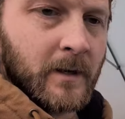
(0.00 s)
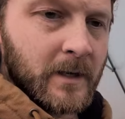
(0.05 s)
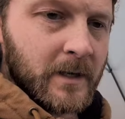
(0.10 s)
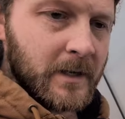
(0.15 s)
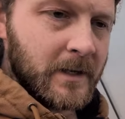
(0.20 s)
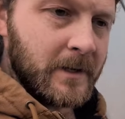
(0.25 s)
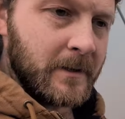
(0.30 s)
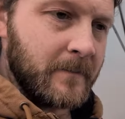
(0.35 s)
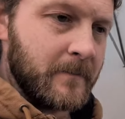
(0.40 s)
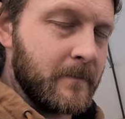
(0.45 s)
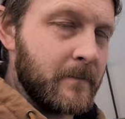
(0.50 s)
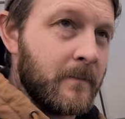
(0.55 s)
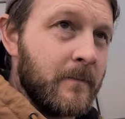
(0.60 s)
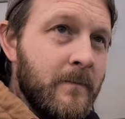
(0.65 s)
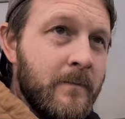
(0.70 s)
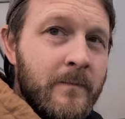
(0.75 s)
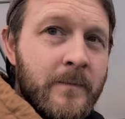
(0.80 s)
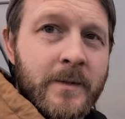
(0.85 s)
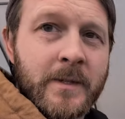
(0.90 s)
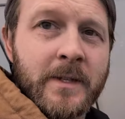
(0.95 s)

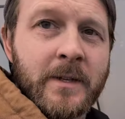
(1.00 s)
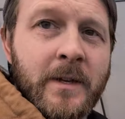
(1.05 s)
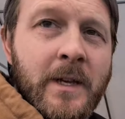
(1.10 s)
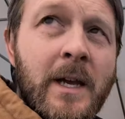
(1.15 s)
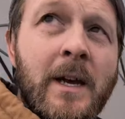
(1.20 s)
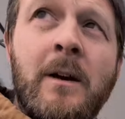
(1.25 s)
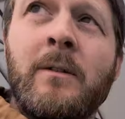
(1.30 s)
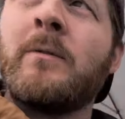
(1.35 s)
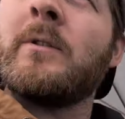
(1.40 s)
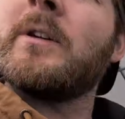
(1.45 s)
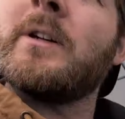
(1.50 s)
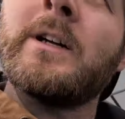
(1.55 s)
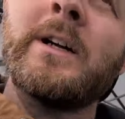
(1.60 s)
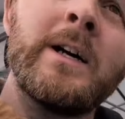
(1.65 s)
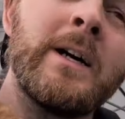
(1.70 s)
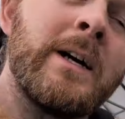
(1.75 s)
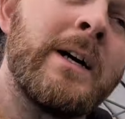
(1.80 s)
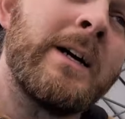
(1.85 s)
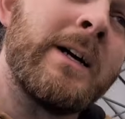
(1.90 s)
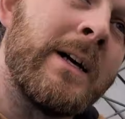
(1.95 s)
So yeah, I'm
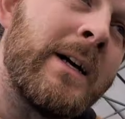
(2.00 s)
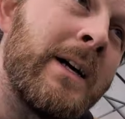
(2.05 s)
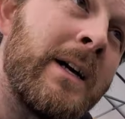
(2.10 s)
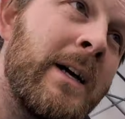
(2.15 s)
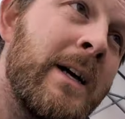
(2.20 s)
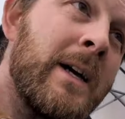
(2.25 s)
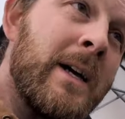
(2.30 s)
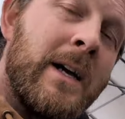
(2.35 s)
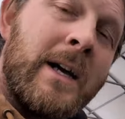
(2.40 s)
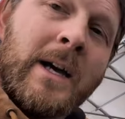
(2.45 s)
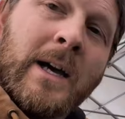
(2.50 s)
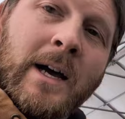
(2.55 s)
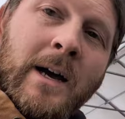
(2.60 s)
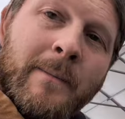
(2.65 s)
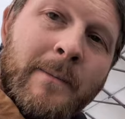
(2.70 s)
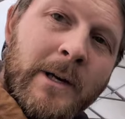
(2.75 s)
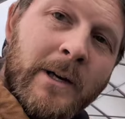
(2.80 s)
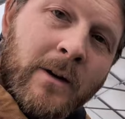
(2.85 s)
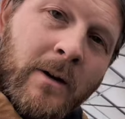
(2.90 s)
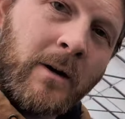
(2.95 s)

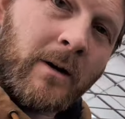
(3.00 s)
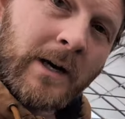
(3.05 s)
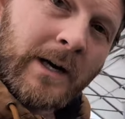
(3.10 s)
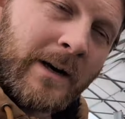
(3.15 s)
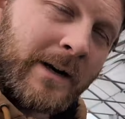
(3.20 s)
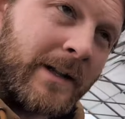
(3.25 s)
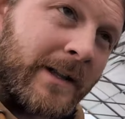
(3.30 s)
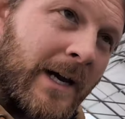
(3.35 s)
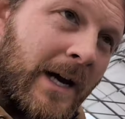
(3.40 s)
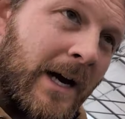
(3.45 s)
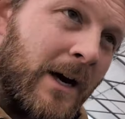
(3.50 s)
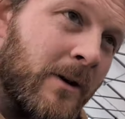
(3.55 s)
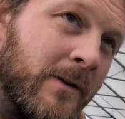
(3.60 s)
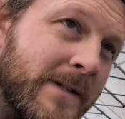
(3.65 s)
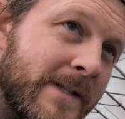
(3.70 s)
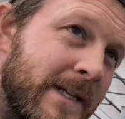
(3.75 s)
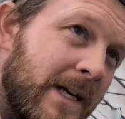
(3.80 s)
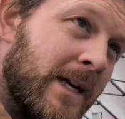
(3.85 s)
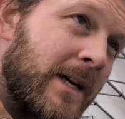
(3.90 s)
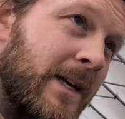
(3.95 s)
gonna go around on the
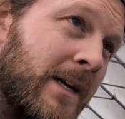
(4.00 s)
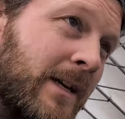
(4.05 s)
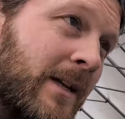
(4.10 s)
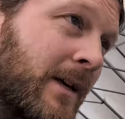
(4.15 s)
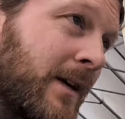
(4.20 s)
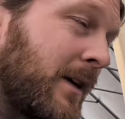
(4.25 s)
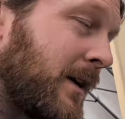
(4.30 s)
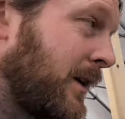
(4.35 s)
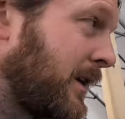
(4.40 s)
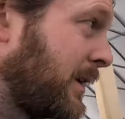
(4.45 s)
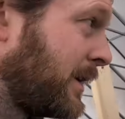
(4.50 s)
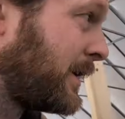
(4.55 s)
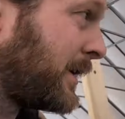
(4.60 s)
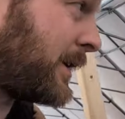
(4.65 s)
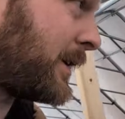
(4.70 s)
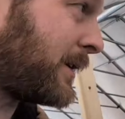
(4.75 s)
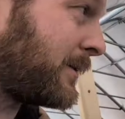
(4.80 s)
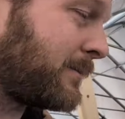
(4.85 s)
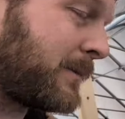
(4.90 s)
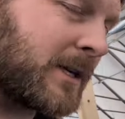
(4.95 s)
outside
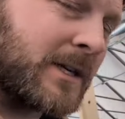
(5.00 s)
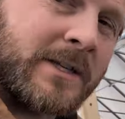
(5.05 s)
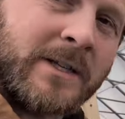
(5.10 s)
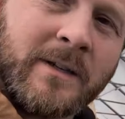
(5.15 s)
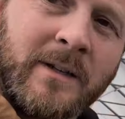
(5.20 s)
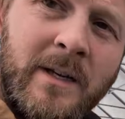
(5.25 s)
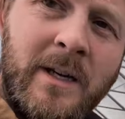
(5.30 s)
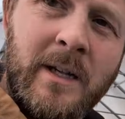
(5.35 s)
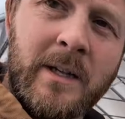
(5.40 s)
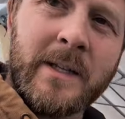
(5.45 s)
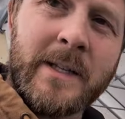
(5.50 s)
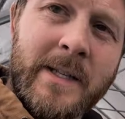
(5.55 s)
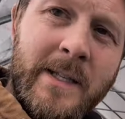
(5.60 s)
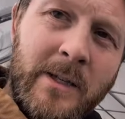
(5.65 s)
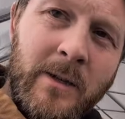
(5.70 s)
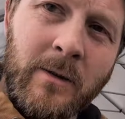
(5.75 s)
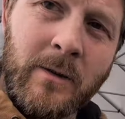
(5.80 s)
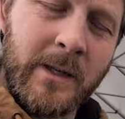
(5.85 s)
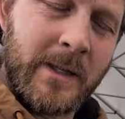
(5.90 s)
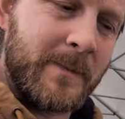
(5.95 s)
and make sure that all the
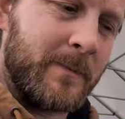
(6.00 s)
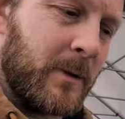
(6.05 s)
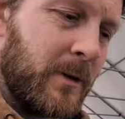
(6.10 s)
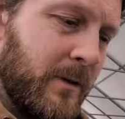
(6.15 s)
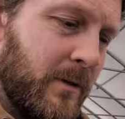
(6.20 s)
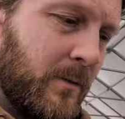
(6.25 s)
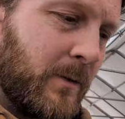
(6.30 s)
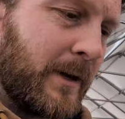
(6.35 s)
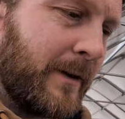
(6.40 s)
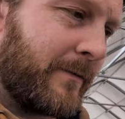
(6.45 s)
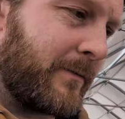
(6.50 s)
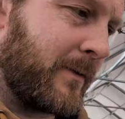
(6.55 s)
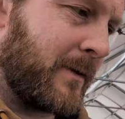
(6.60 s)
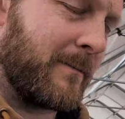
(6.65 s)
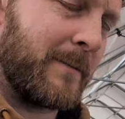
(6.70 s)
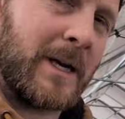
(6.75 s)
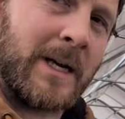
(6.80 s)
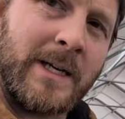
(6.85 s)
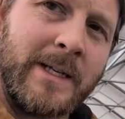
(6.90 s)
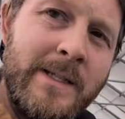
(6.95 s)
snow gets pulled away from the
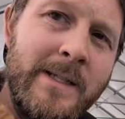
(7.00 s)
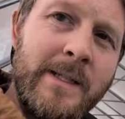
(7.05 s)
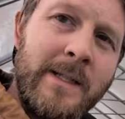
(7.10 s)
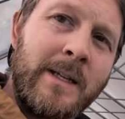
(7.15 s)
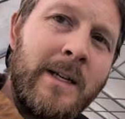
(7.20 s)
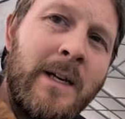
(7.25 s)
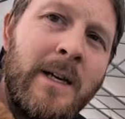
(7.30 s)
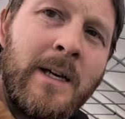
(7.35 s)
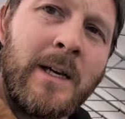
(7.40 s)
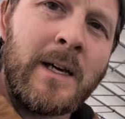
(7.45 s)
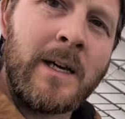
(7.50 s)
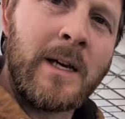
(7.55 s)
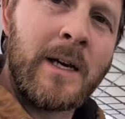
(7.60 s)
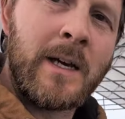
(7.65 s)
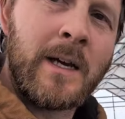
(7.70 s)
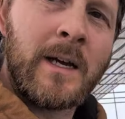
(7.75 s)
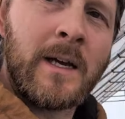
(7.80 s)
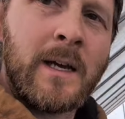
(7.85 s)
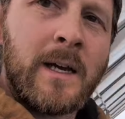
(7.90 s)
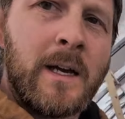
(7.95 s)
base.
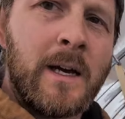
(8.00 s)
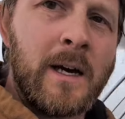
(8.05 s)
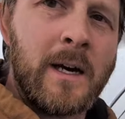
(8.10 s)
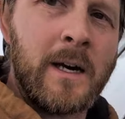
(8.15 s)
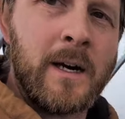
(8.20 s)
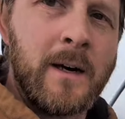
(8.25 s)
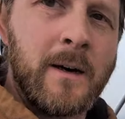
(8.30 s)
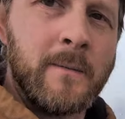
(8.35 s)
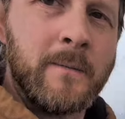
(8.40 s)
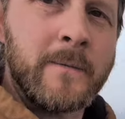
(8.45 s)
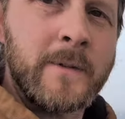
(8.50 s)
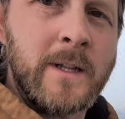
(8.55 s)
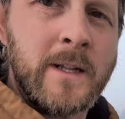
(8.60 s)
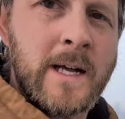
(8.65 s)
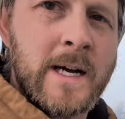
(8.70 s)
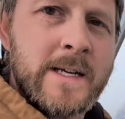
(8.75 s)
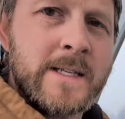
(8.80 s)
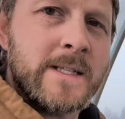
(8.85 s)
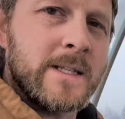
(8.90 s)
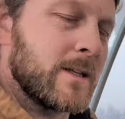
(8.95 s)
The
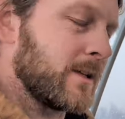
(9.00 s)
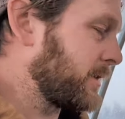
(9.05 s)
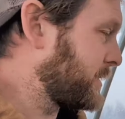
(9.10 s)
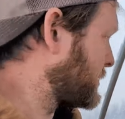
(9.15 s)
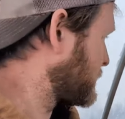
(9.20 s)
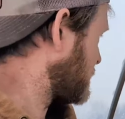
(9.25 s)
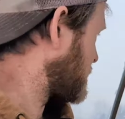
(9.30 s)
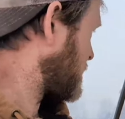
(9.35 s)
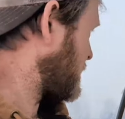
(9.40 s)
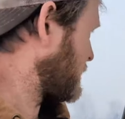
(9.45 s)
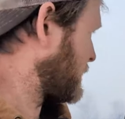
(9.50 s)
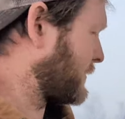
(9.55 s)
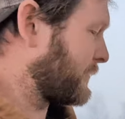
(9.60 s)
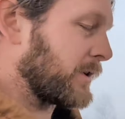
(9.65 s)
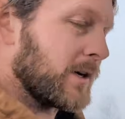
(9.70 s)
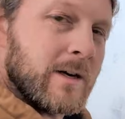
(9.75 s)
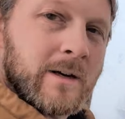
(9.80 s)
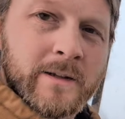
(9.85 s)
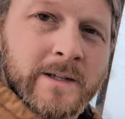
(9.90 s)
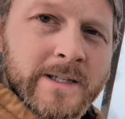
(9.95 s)
last thing that you want, we've
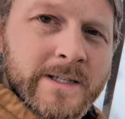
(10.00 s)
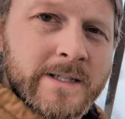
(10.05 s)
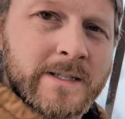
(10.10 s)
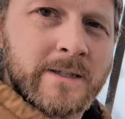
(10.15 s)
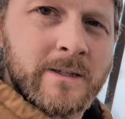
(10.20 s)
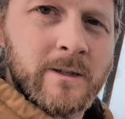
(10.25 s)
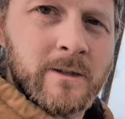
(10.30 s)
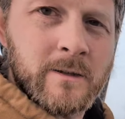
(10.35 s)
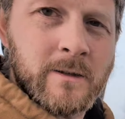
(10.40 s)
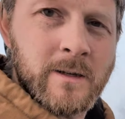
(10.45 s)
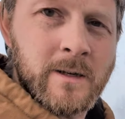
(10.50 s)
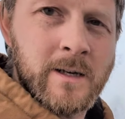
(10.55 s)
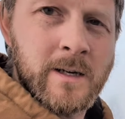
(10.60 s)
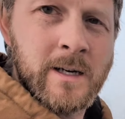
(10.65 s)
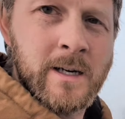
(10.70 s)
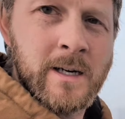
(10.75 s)
got all this snow.